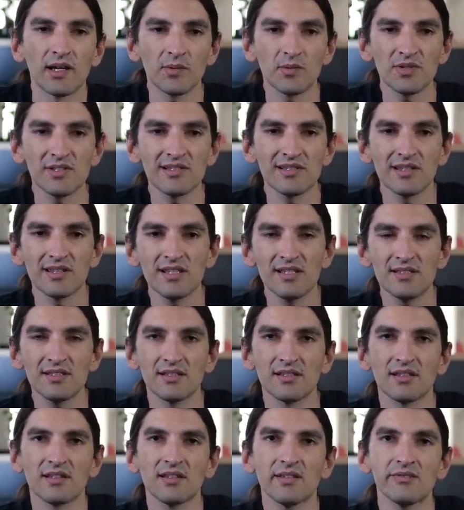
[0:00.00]
I was
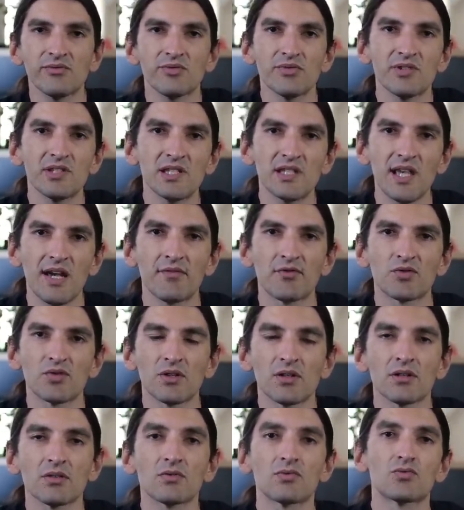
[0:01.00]
listening to
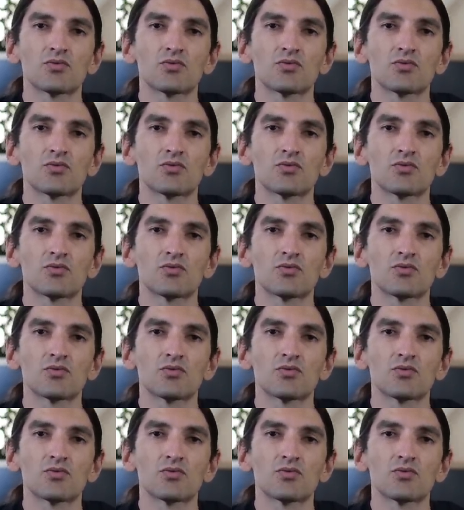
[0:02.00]
several